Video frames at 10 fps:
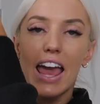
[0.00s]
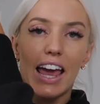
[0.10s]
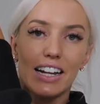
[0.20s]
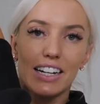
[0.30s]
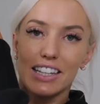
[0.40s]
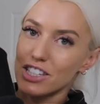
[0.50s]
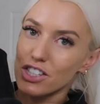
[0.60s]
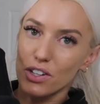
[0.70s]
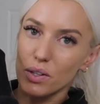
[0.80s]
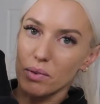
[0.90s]
And this is
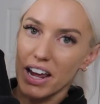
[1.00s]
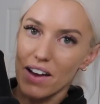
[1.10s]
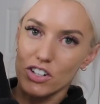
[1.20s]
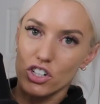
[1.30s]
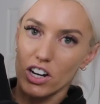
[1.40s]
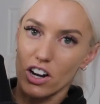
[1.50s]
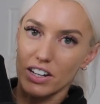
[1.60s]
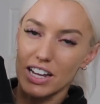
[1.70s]
the only one I haven't tried on